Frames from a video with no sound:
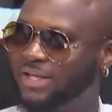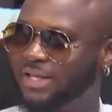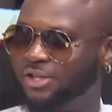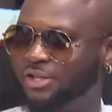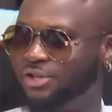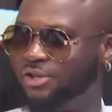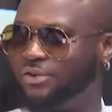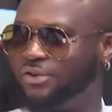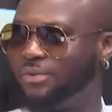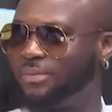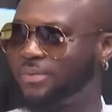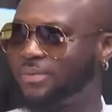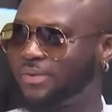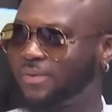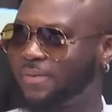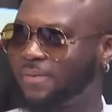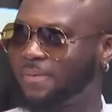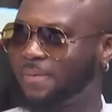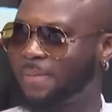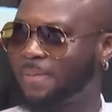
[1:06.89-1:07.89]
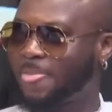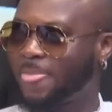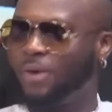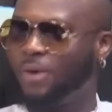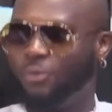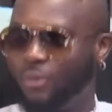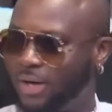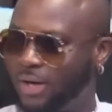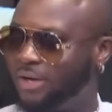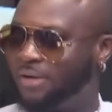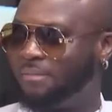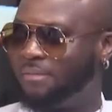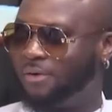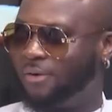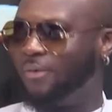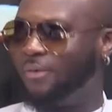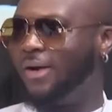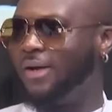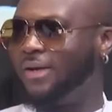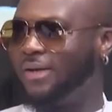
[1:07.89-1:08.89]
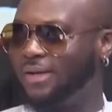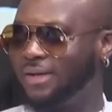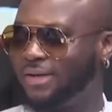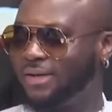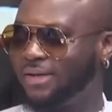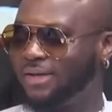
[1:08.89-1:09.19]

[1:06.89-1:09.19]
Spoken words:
in Europe, went number one.